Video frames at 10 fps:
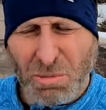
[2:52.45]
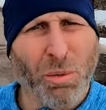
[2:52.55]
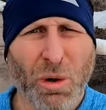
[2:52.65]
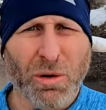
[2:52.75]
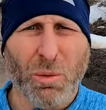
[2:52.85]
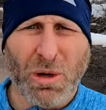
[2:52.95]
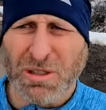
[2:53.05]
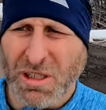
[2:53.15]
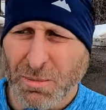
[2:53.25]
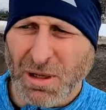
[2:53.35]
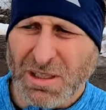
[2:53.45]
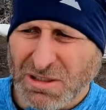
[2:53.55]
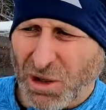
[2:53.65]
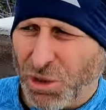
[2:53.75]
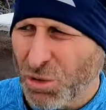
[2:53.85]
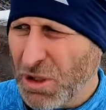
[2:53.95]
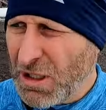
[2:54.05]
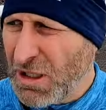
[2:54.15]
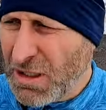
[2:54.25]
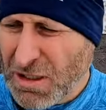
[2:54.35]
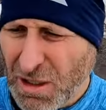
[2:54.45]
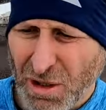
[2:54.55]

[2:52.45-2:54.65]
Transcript: But really what it's going to be is the 3,